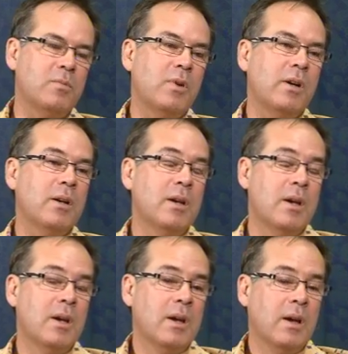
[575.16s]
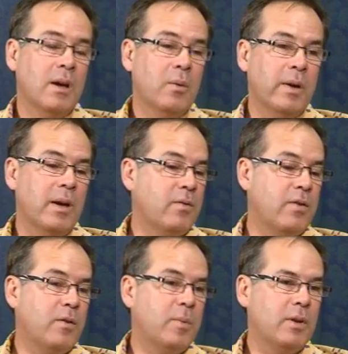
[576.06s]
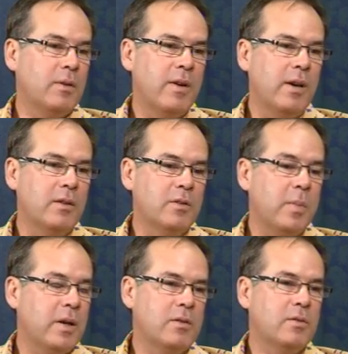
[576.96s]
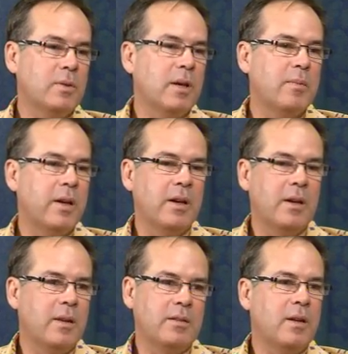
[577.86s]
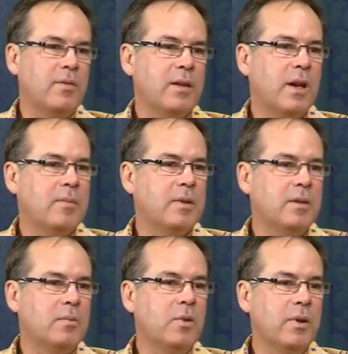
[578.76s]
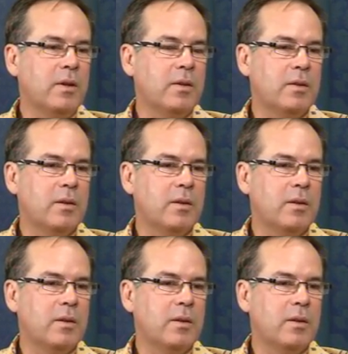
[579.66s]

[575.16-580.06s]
why we have therapeutic failures. Patients will come back and go, that stuff you gave me didn't work.